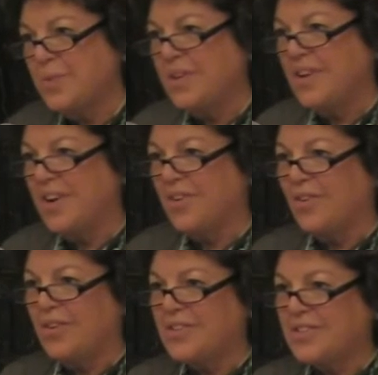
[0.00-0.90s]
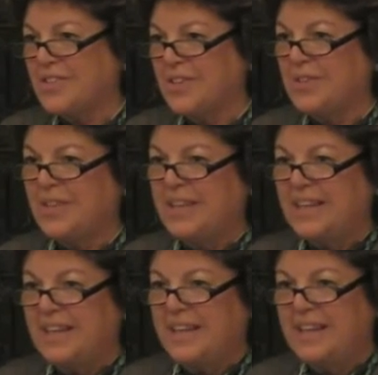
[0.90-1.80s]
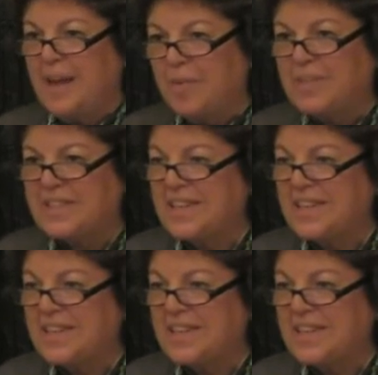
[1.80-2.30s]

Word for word: we are also enables